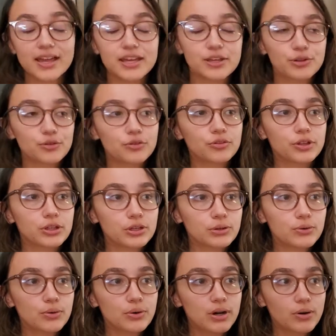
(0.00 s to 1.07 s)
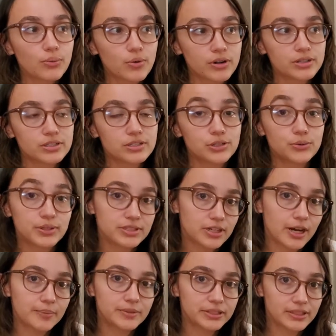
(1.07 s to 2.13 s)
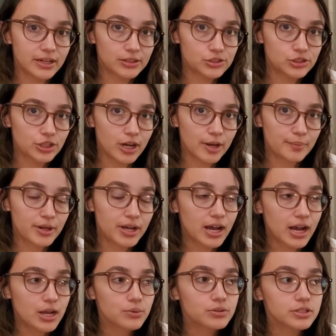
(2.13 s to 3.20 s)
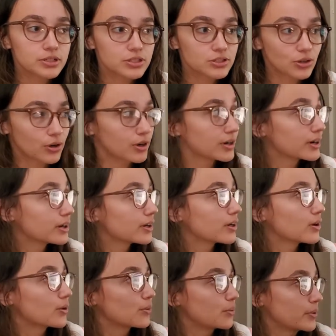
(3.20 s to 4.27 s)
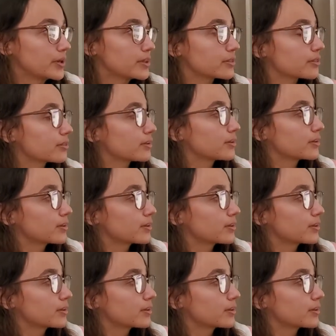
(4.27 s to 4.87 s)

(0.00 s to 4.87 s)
if you want to adopt and not shop, I would start with